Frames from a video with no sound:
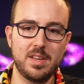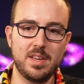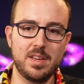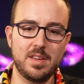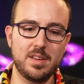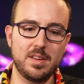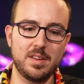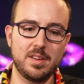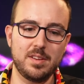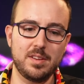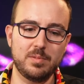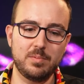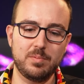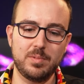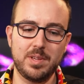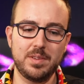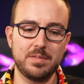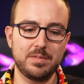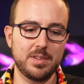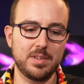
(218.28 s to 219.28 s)
and
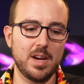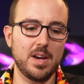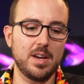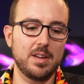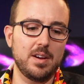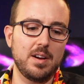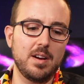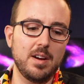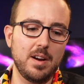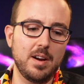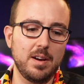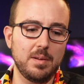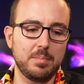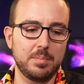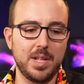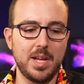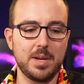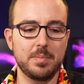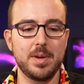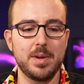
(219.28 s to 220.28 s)
we've got our
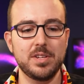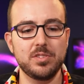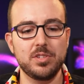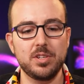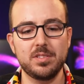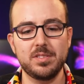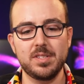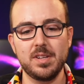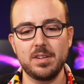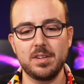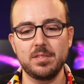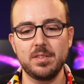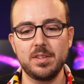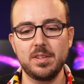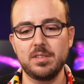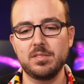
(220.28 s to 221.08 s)
Blackmagic DeckLink